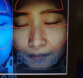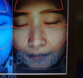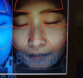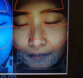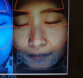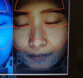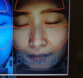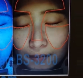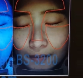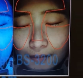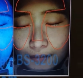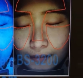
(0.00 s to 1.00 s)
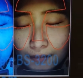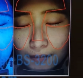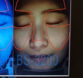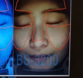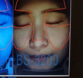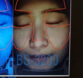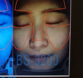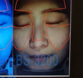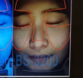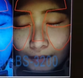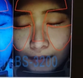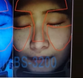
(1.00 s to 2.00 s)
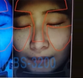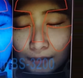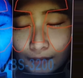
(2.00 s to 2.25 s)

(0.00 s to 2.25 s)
Drag the nose up, same way.